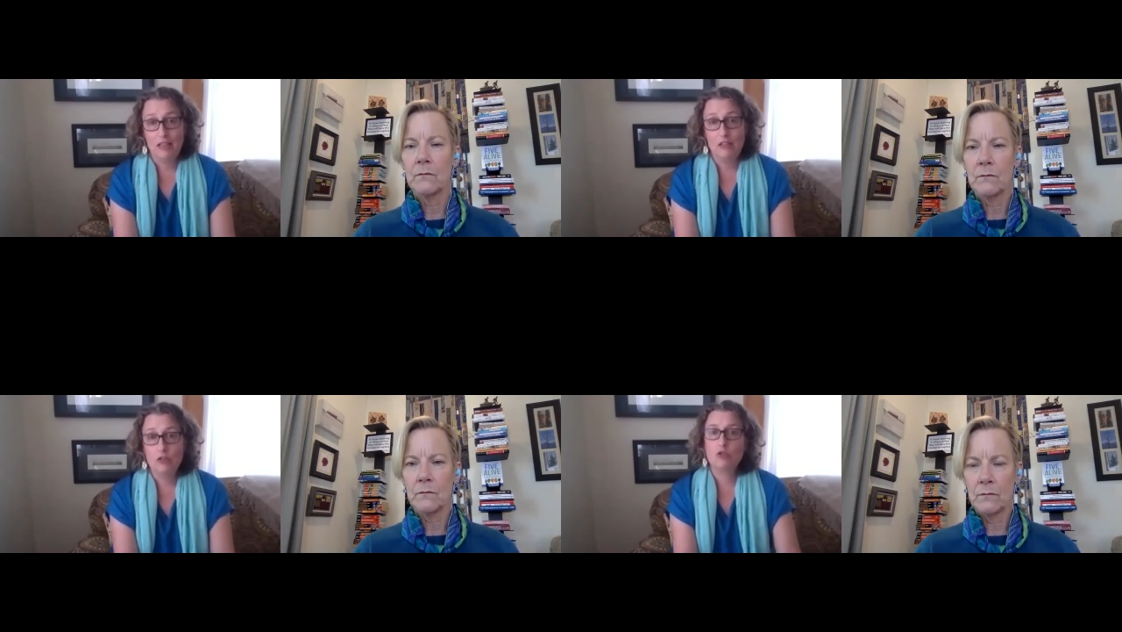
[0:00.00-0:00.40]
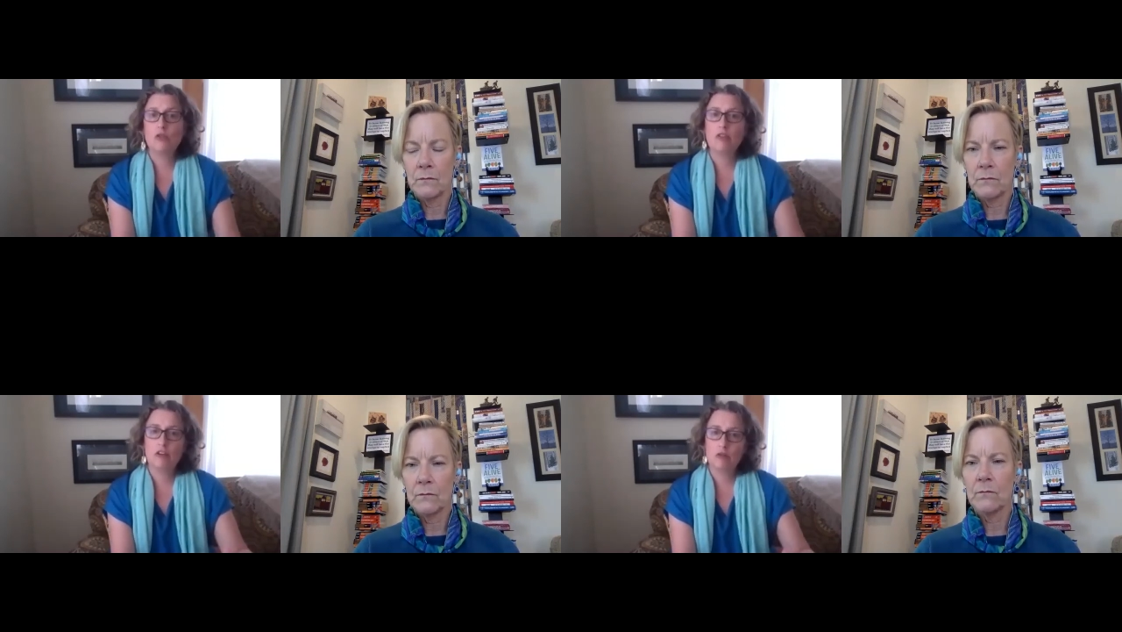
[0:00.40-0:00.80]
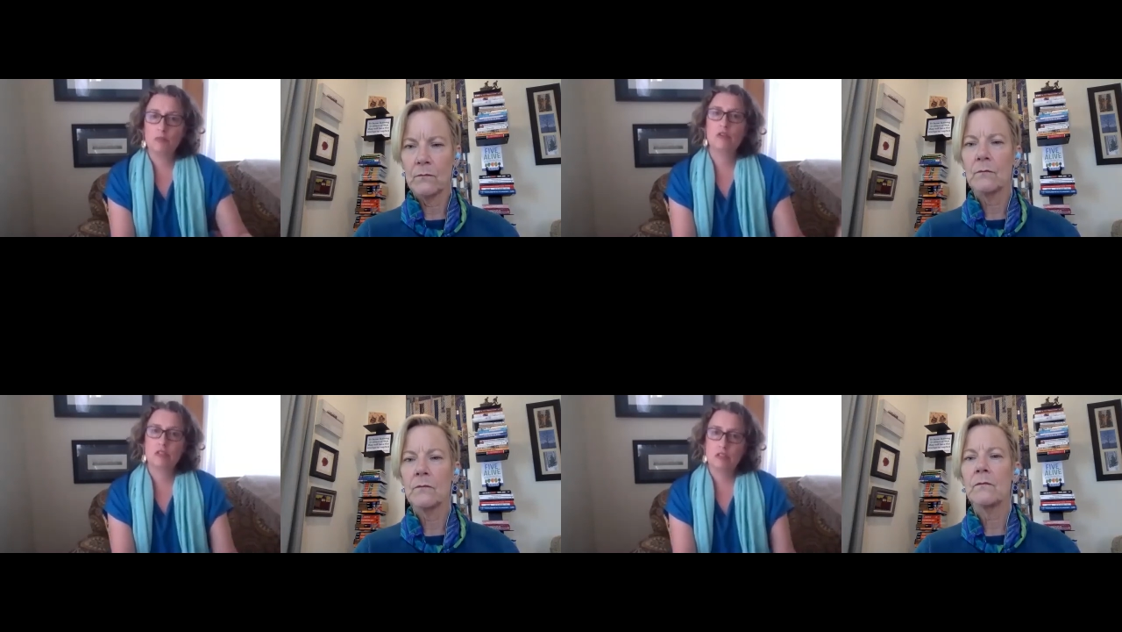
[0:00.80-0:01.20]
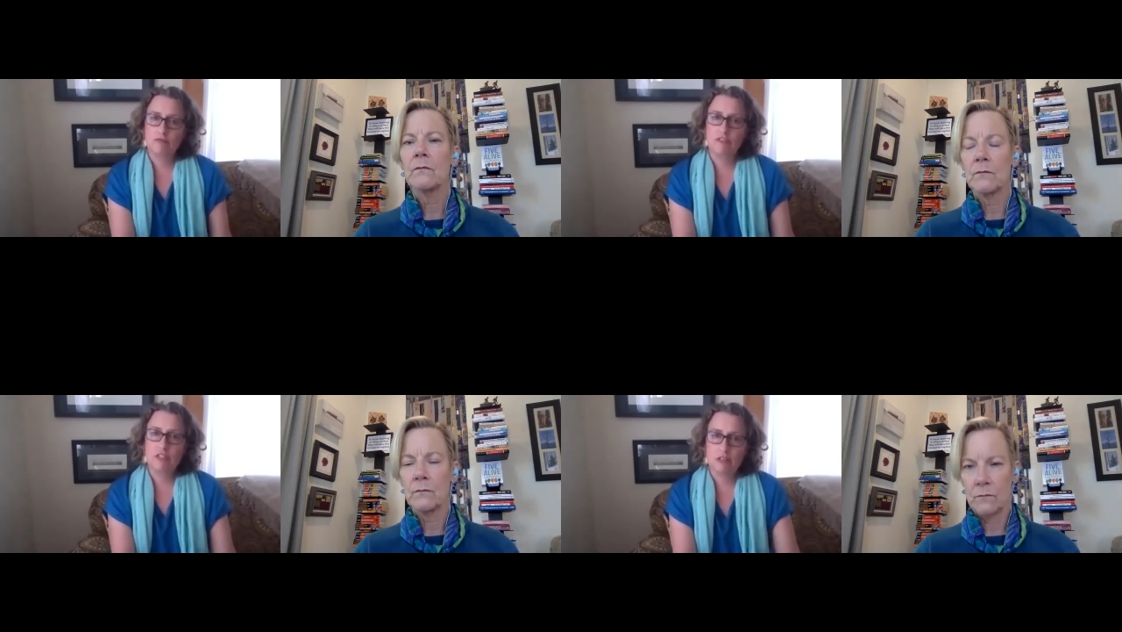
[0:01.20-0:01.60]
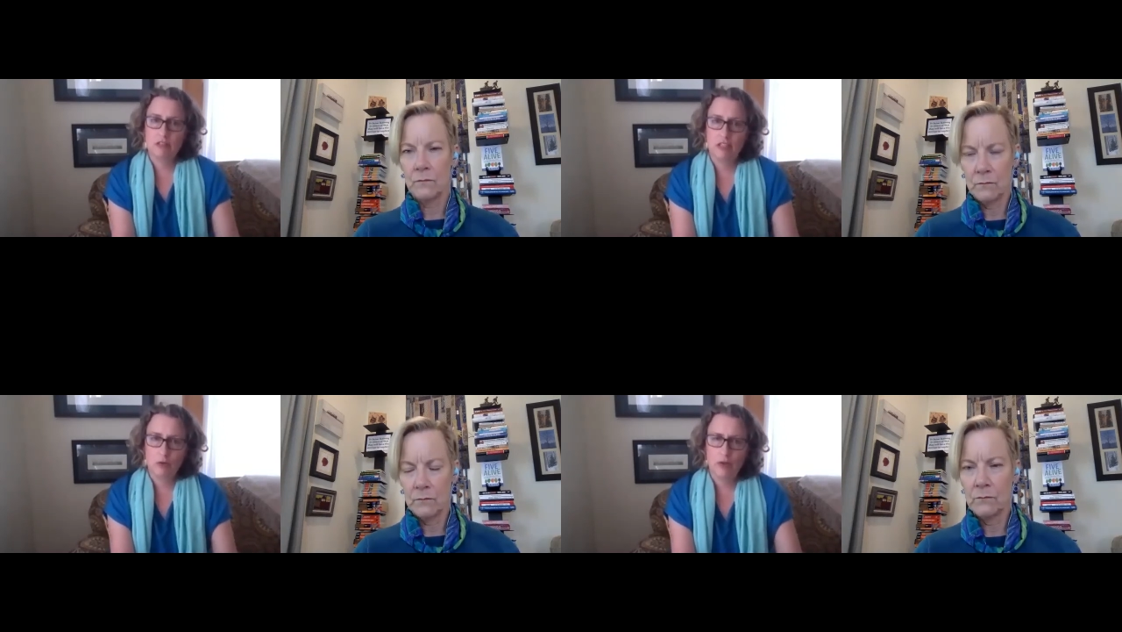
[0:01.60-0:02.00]
Speaker 1: neutral third person
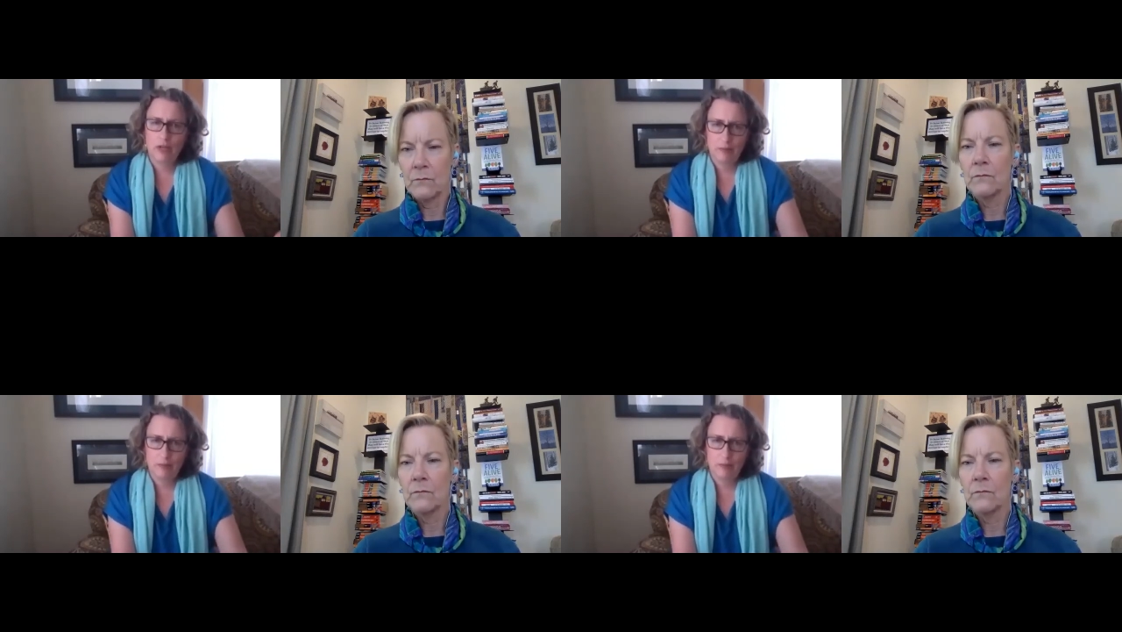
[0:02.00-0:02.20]
facilitator when I'm